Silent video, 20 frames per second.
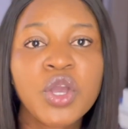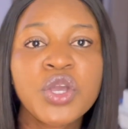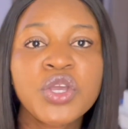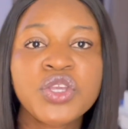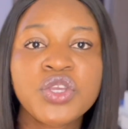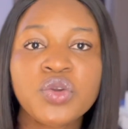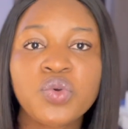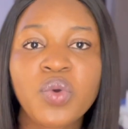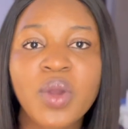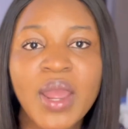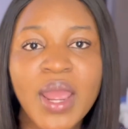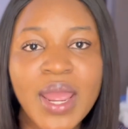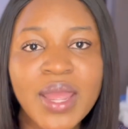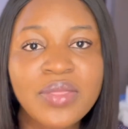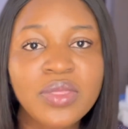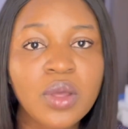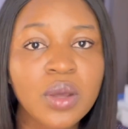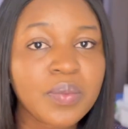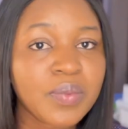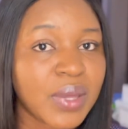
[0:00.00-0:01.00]
you
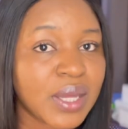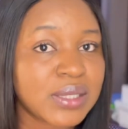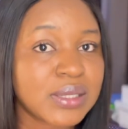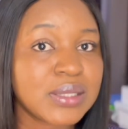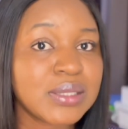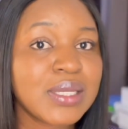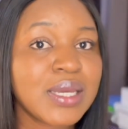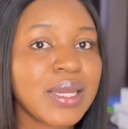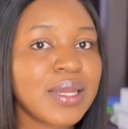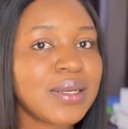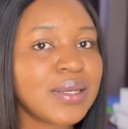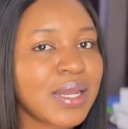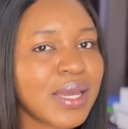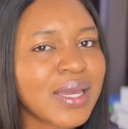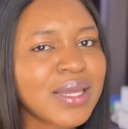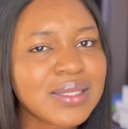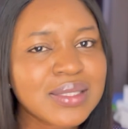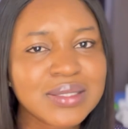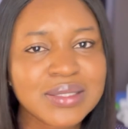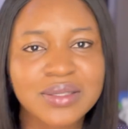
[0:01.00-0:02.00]
end up getting a
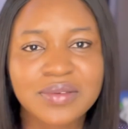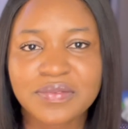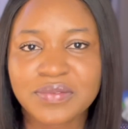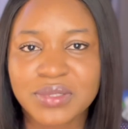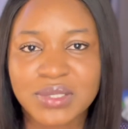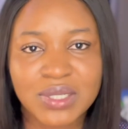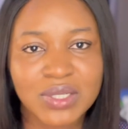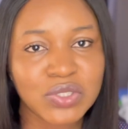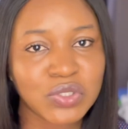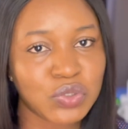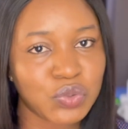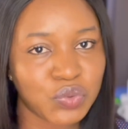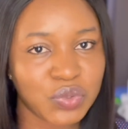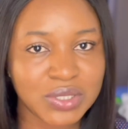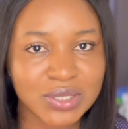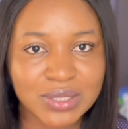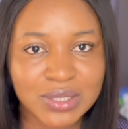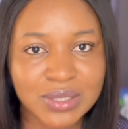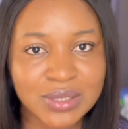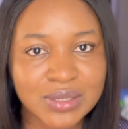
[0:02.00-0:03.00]
negative test
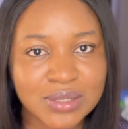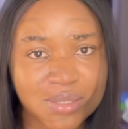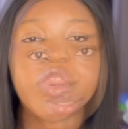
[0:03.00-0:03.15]
result.